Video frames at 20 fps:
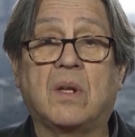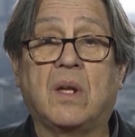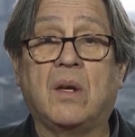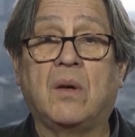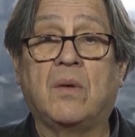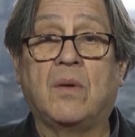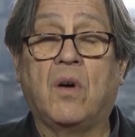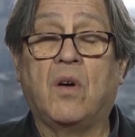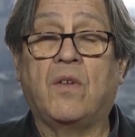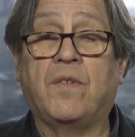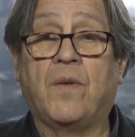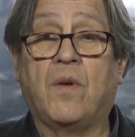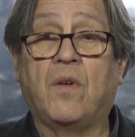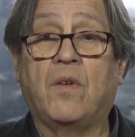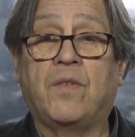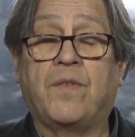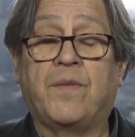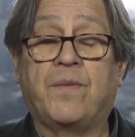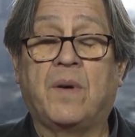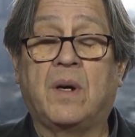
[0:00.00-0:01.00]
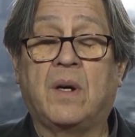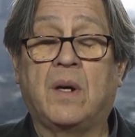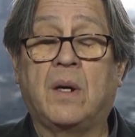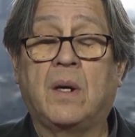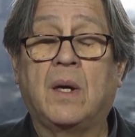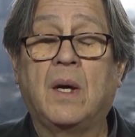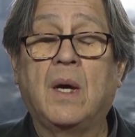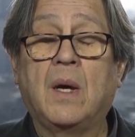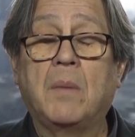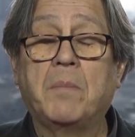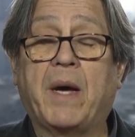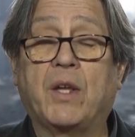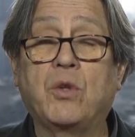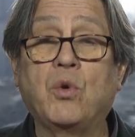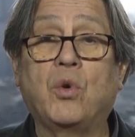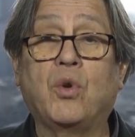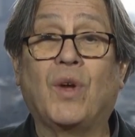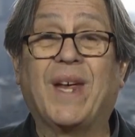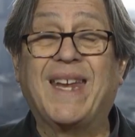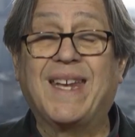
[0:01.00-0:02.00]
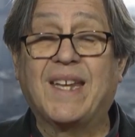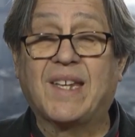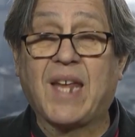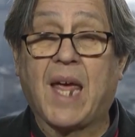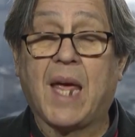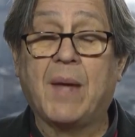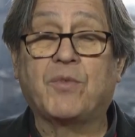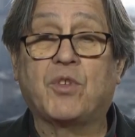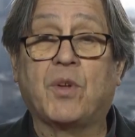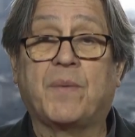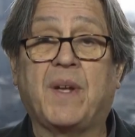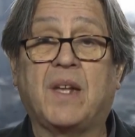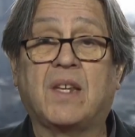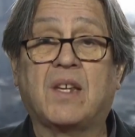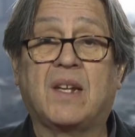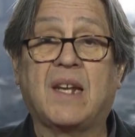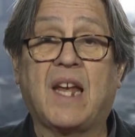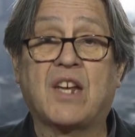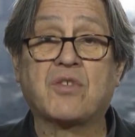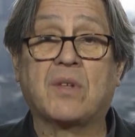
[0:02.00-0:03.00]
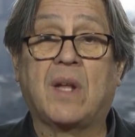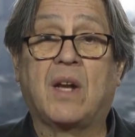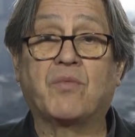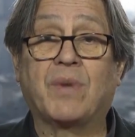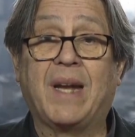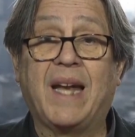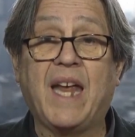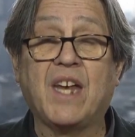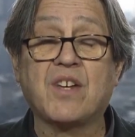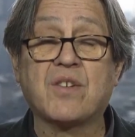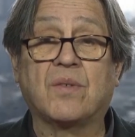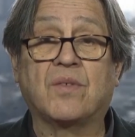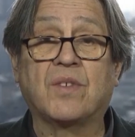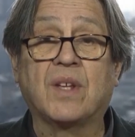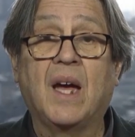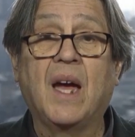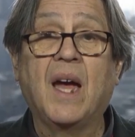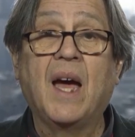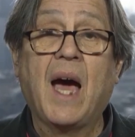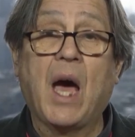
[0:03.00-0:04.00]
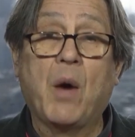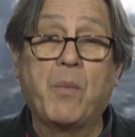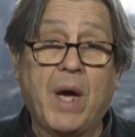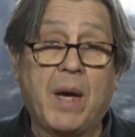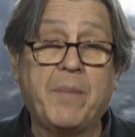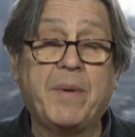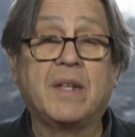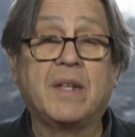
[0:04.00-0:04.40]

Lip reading: of Maduro in terms of international relations. However,